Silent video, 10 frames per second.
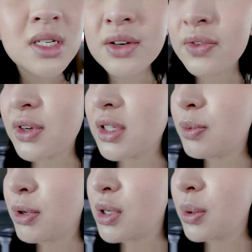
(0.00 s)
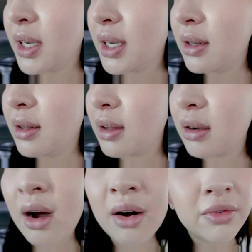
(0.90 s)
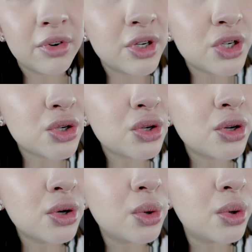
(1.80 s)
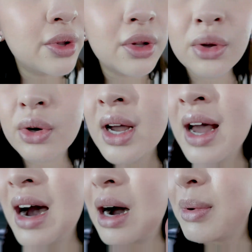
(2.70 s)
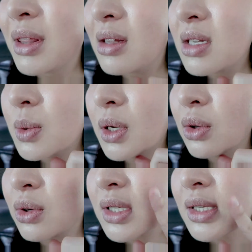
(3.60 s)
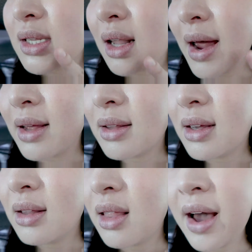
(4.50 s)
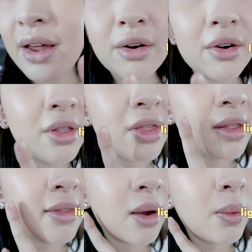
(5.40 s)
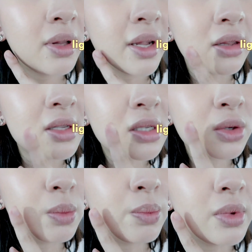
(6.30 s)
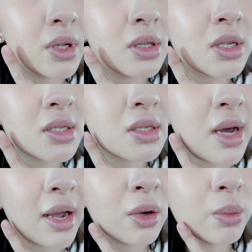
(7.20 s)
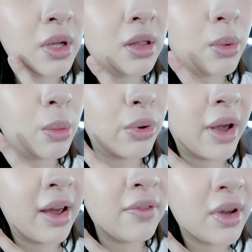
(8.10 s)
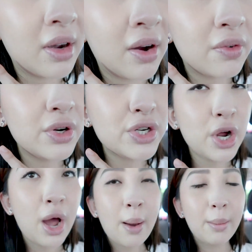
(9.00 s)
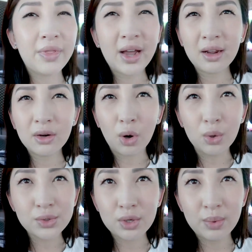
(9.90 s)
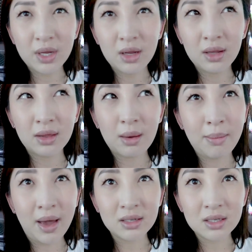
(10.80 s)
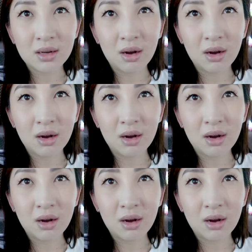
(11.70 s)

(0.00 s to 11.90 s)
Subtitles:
difference between the coverage or the look. I mean, this one looks slightly lighter than that one. Like this side could be a little bit more heavier coverage, but that could also be the amount